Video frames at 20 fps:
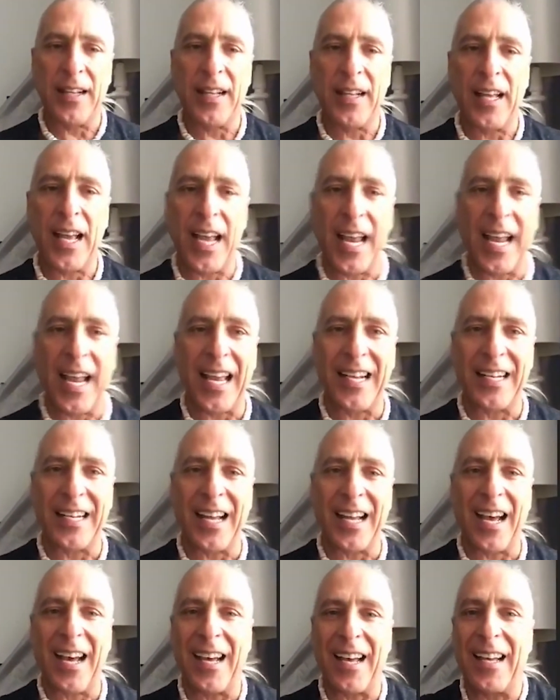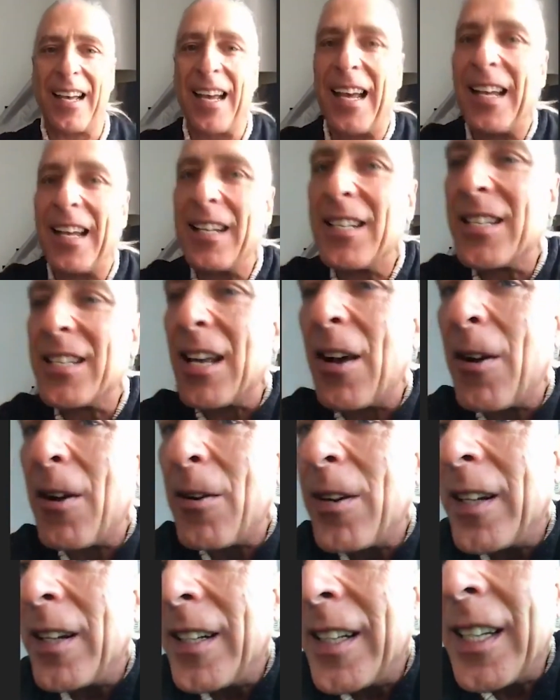And
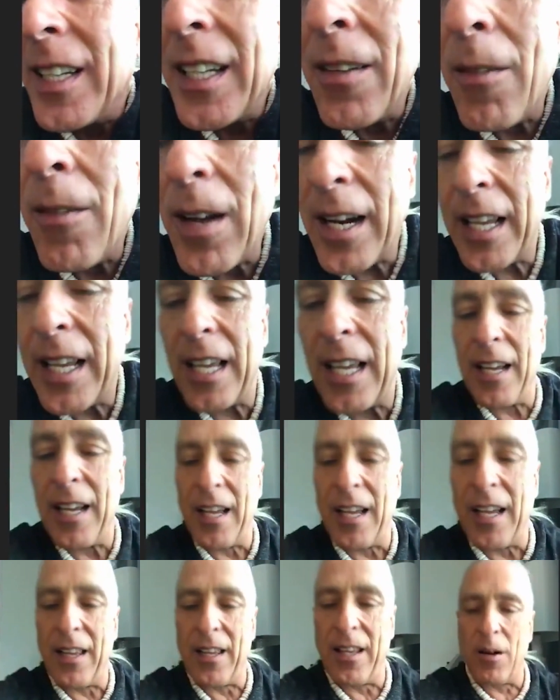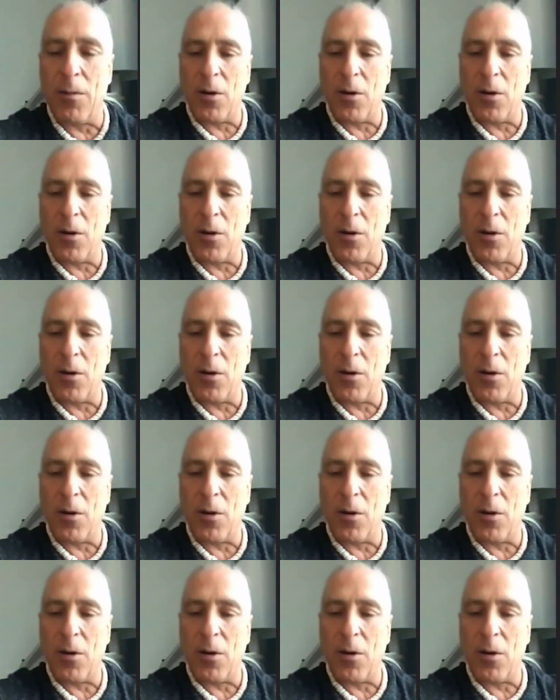so want to get a little more